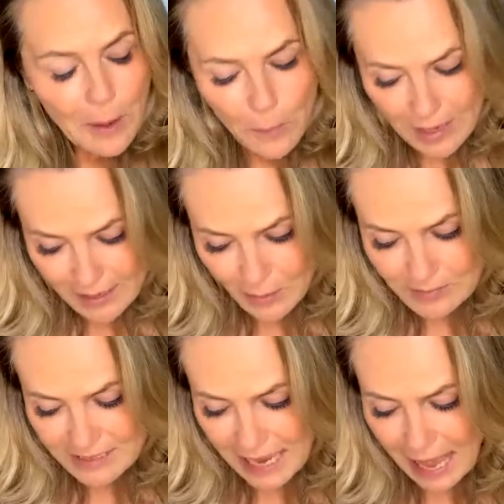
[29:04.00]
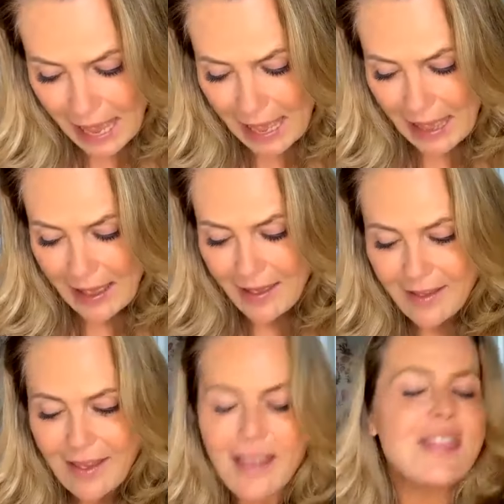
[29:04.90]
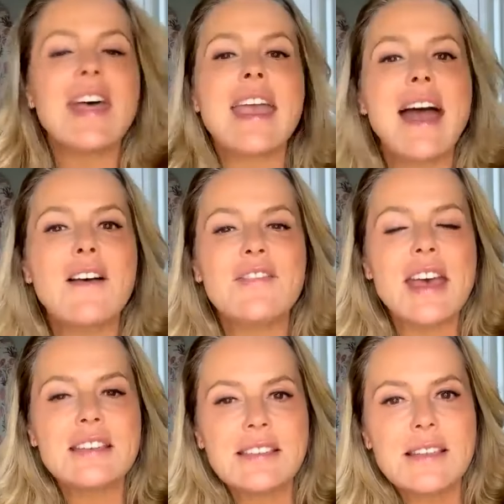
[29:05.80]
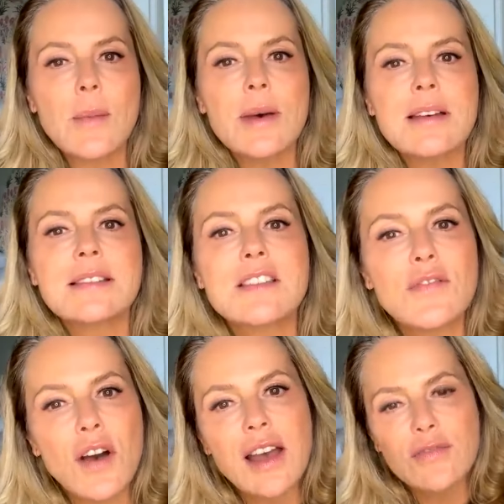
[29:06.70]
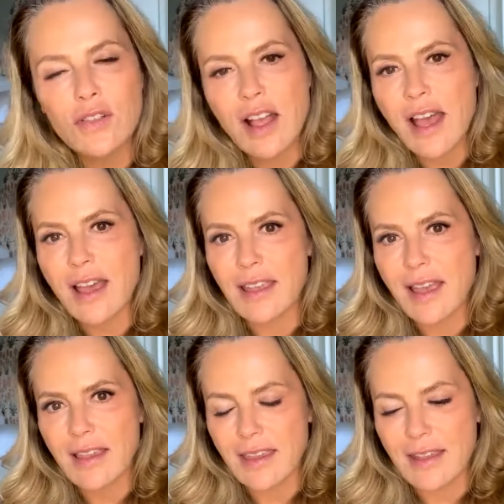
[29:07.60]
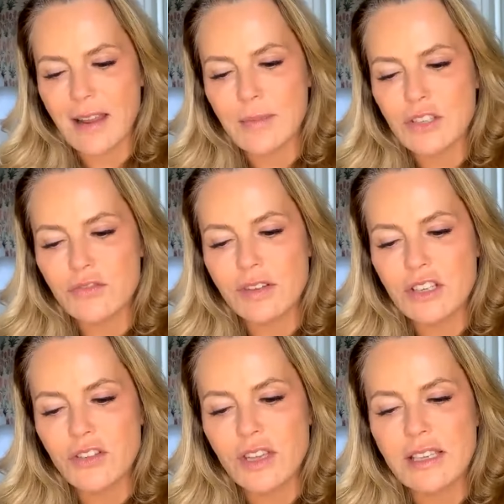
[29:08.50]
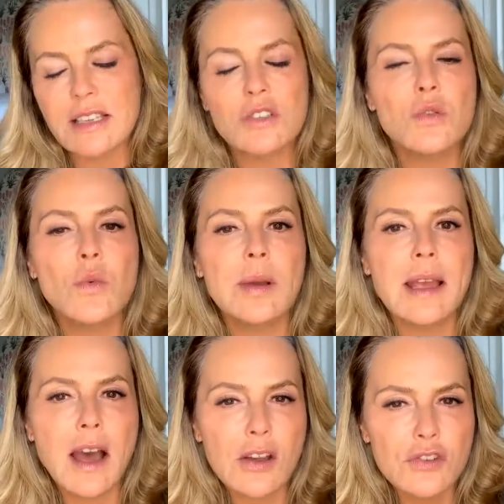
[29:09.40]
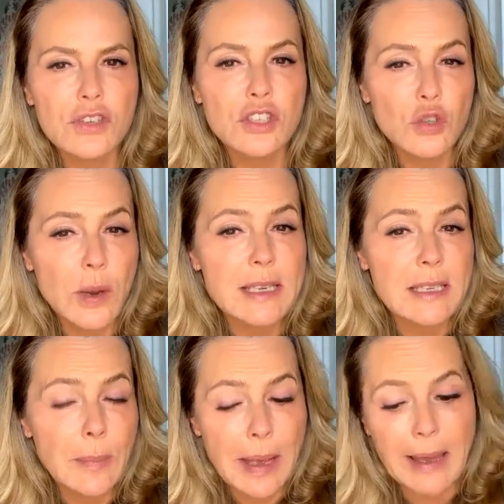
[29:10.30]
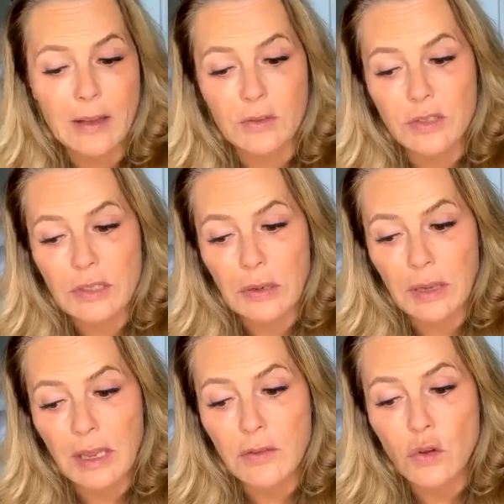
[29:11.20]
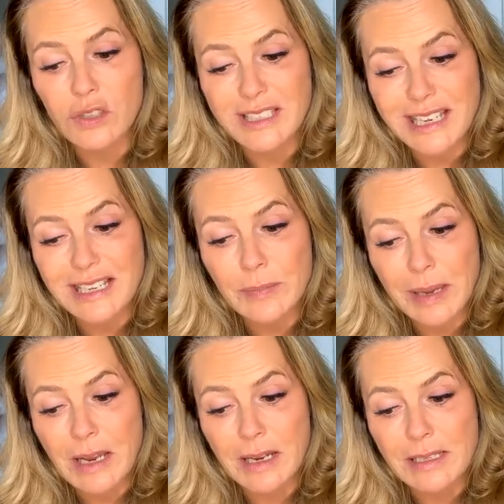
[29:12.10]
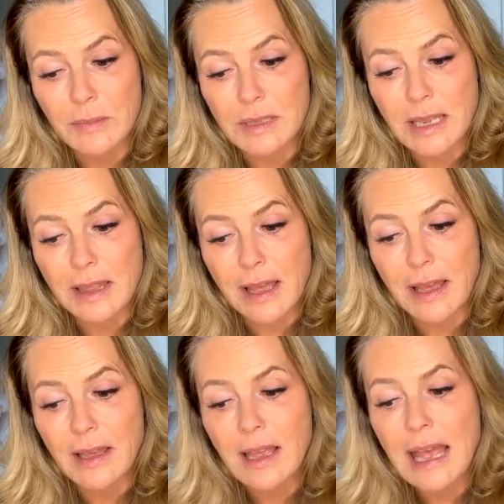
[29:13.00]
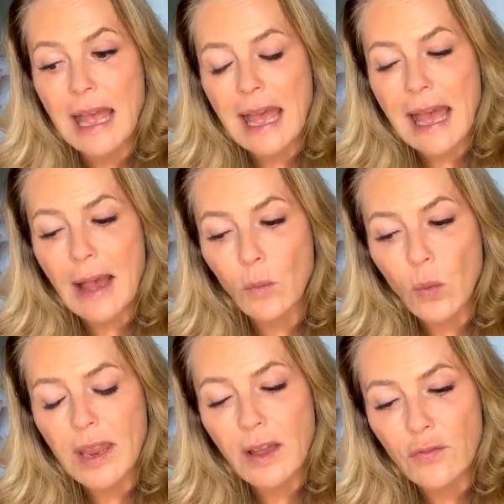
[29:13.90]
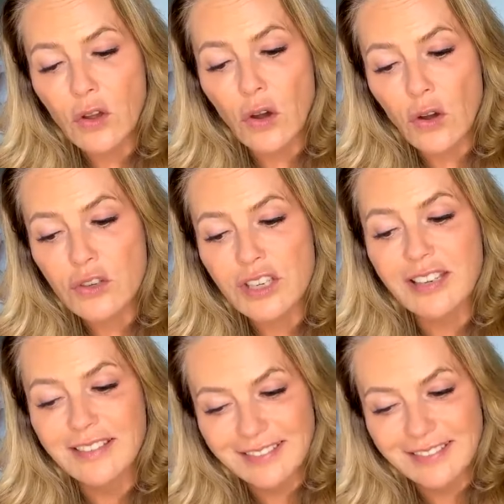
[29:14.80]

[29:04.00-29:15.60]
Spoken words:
When it comes to hair, they have their summer survival hair care kit. Let me just read you this. It's normally £120. Okay, you've got six big items in there. And we have got